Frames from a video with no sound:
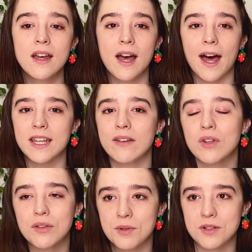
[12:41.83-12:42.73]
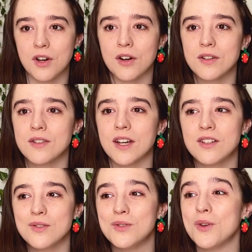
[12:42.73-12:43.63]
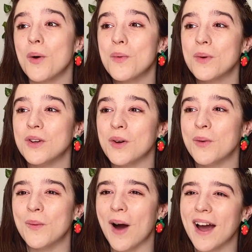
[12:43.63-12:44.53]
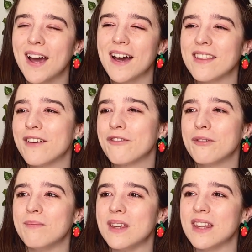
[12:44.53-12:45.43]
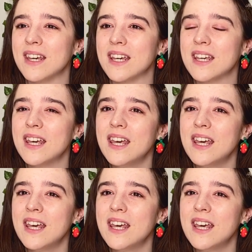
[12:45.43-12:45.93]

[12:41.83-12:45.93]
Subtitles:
I gave it 3 stars. I just don't know why. I think for me, like,